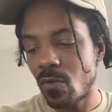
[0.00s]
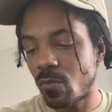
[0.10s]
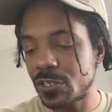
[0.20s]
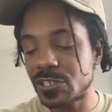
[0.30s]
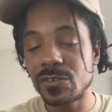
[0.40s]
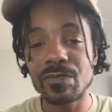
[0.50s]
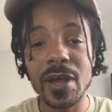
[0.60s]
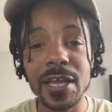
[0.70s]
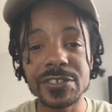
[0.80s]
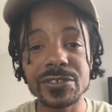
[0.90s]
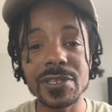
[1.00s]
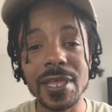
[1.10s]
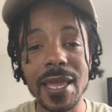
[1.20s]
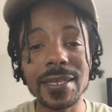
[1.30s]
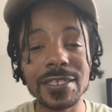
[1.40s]
once you find your
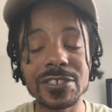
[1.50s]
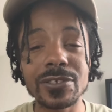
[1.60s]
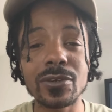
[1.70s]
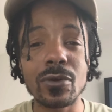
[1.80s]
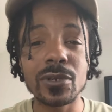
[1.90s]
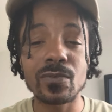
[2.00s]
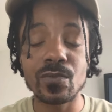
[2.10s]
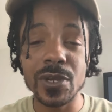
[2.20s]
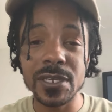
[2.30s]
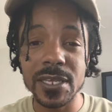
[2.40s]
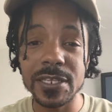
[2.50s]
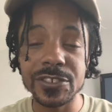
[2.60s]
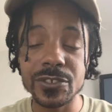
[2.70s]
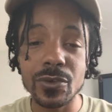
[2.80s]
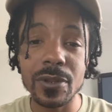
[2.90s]
lane that you're going to run in,
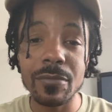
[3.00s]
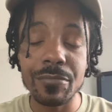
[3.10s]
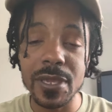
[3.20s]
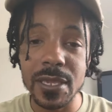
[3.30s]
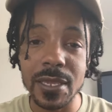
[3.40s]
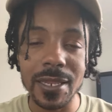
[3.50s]
that you're going to be in.